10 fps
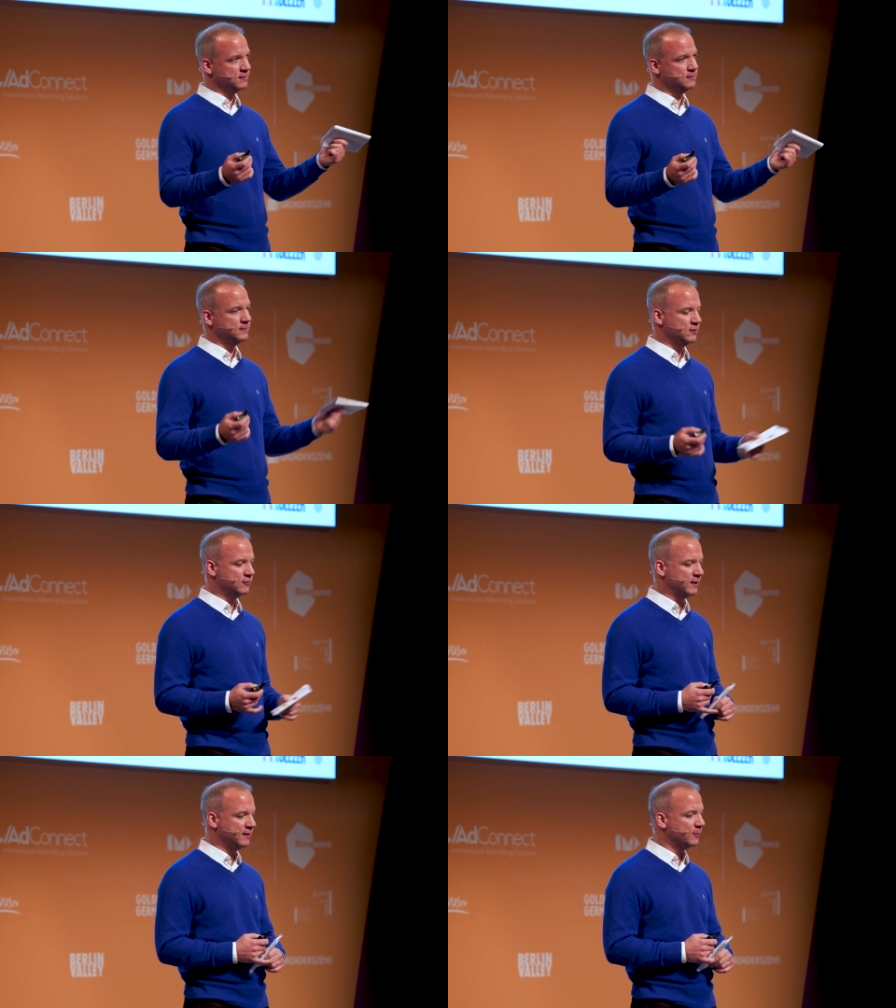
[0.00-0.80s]
and you
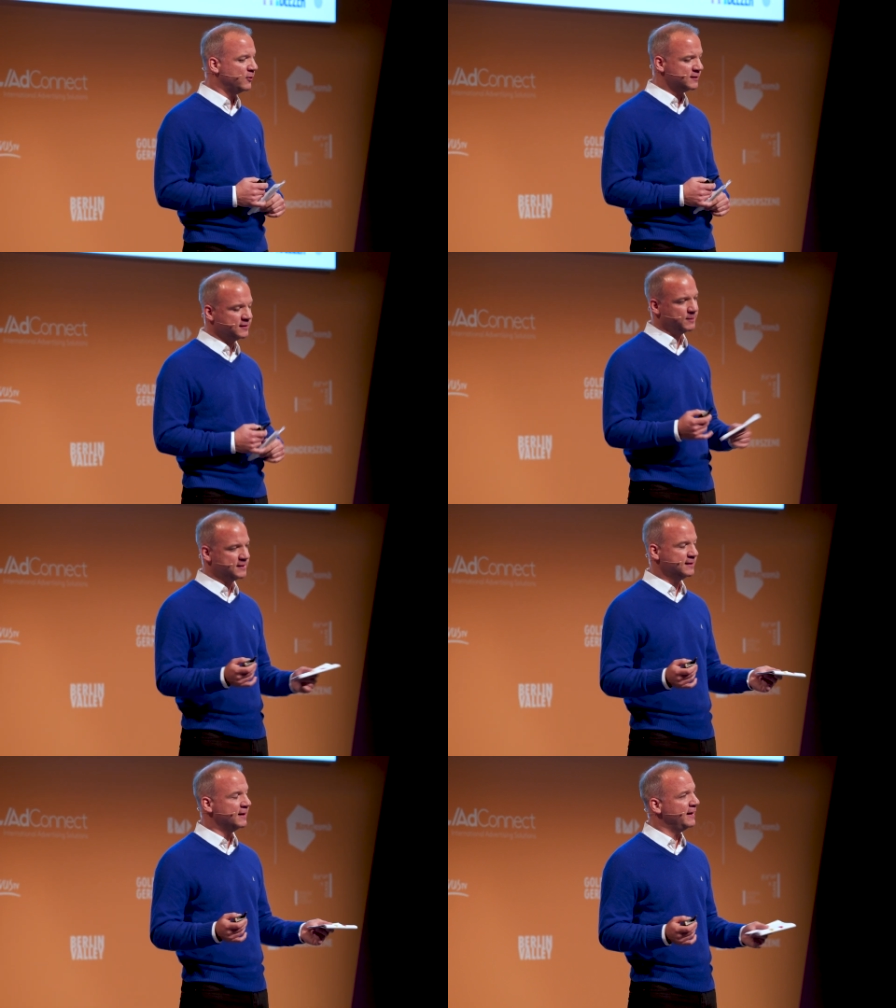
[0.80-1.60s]
read it in the press, they're
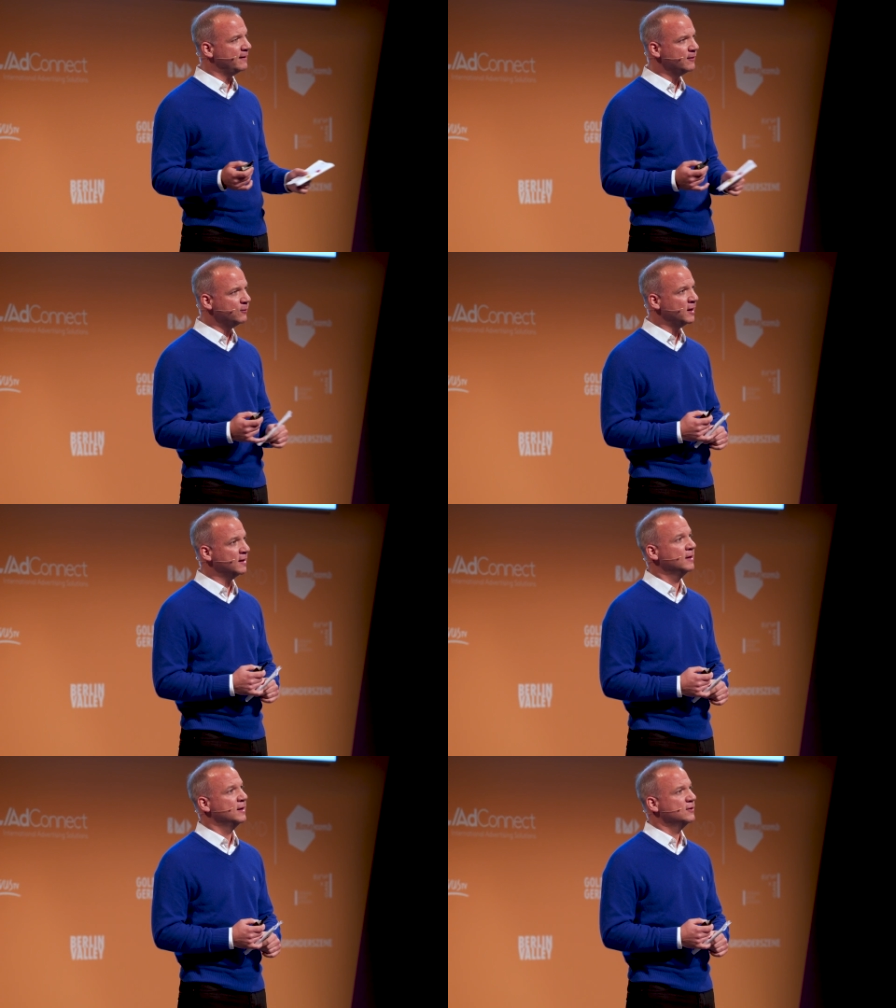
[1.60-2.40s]
basically everywhere.